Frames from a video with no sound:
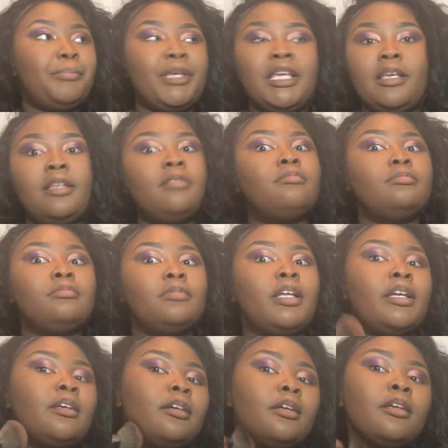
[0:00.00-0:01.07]
beat,
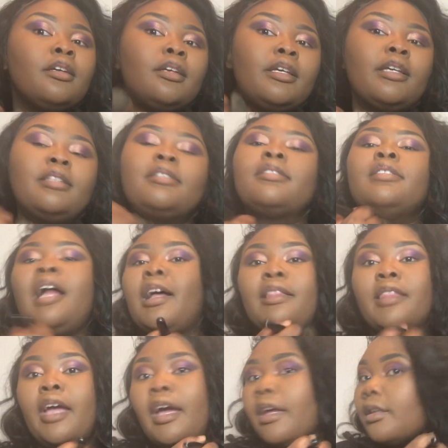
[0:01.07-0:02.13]
like it's not
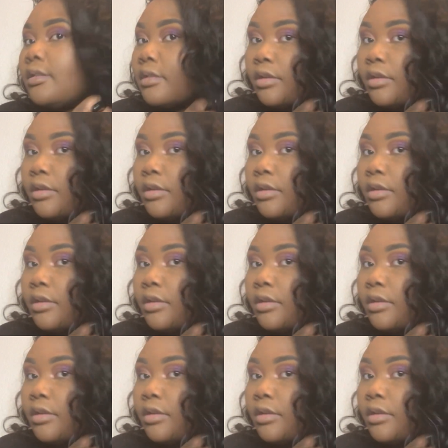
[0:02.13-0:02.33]
that.